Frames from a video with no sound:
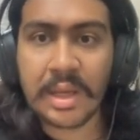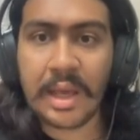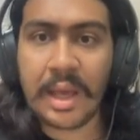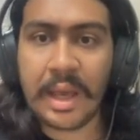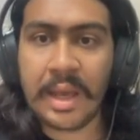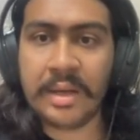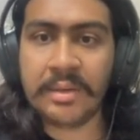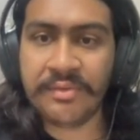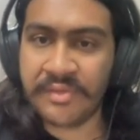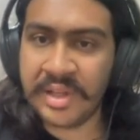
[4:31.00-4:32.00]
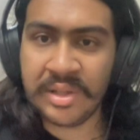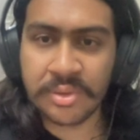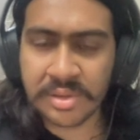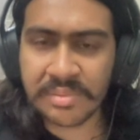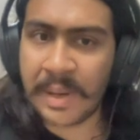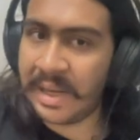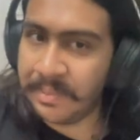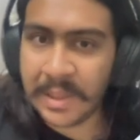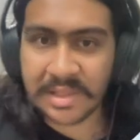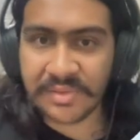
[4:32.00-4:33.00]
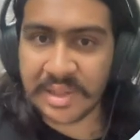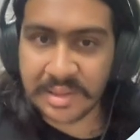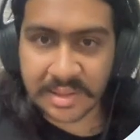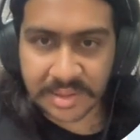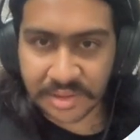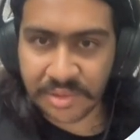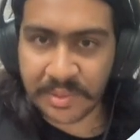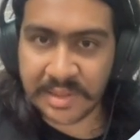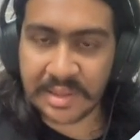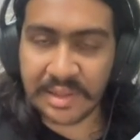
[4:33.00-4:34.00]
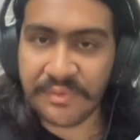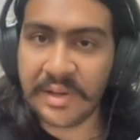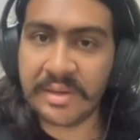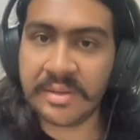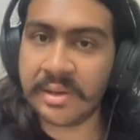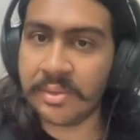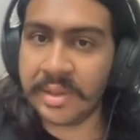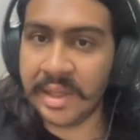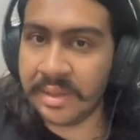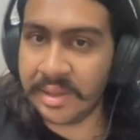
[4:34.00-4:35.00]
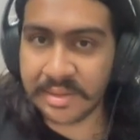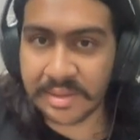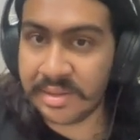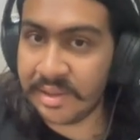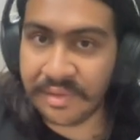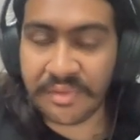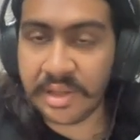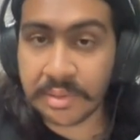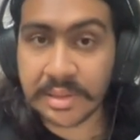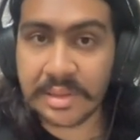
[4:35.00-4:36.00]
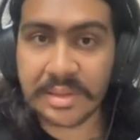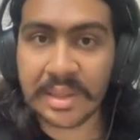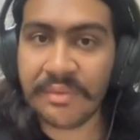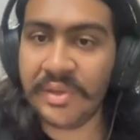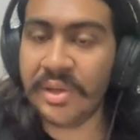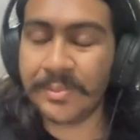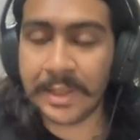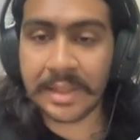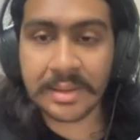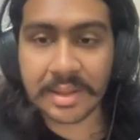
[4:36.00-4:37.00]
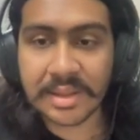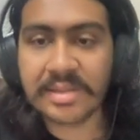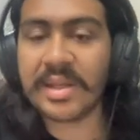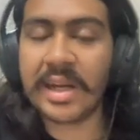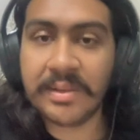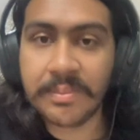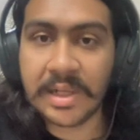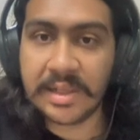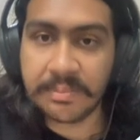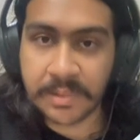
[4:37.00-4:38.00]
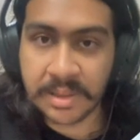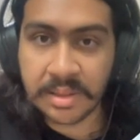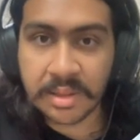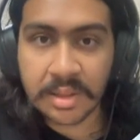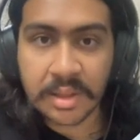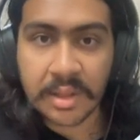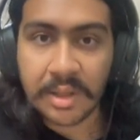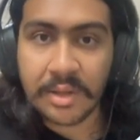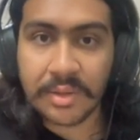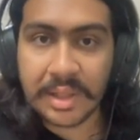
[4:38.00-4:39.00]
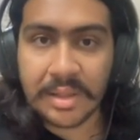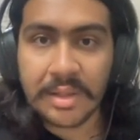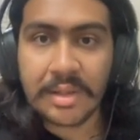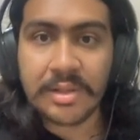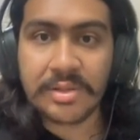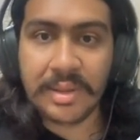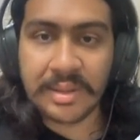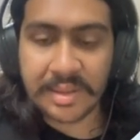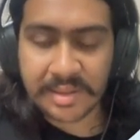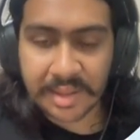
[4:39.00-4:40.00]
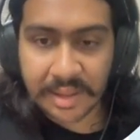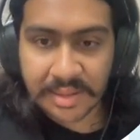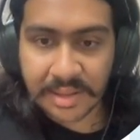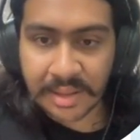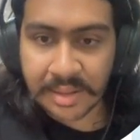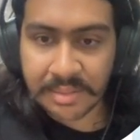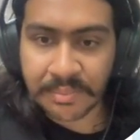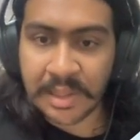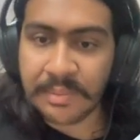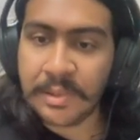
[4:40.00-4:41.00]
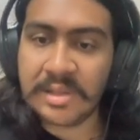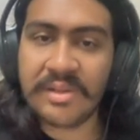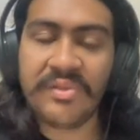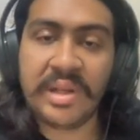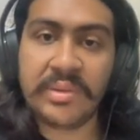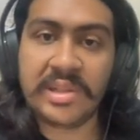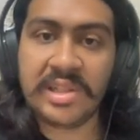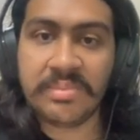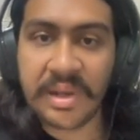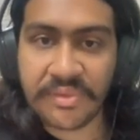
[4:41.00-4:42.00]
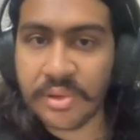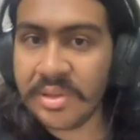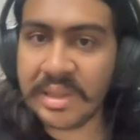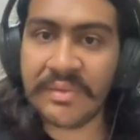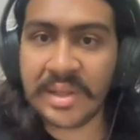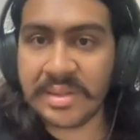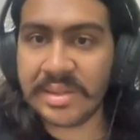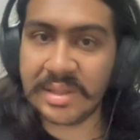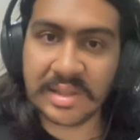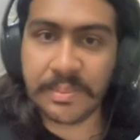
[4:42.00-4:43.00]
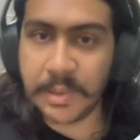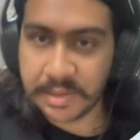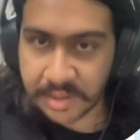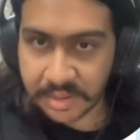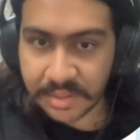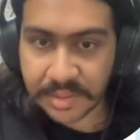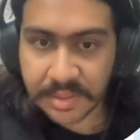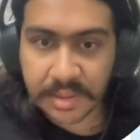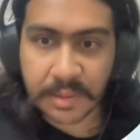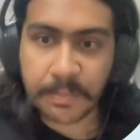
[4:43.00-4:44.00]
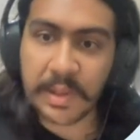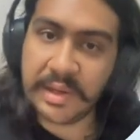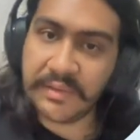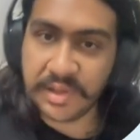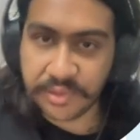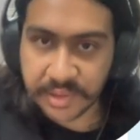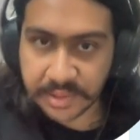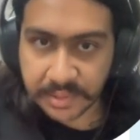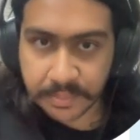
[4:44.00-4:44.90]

and we use bandpass filters to basically filter out the unnecessary frequencies, and we obtain the desired multiple. Okay, so in this case it multiplies the frequency by 4, giving 60 pulses per revolution.